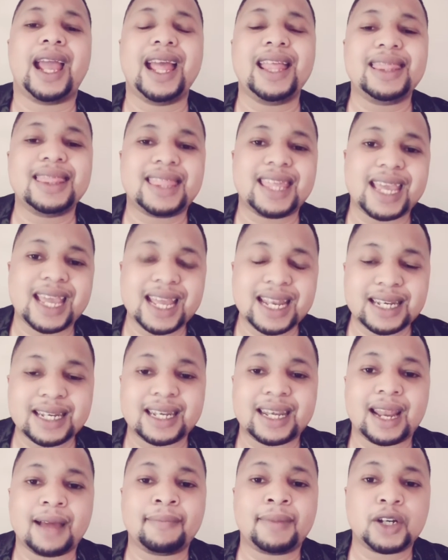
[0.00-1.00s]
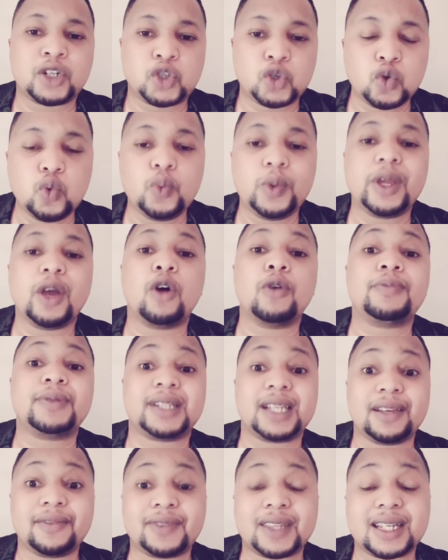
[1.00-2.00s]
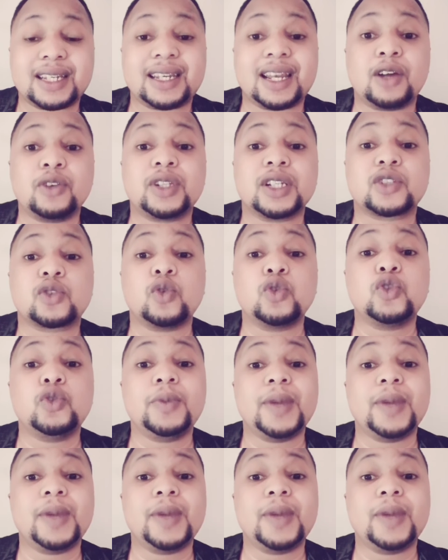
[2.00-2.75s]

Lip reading: And then number two, we observe that now there's going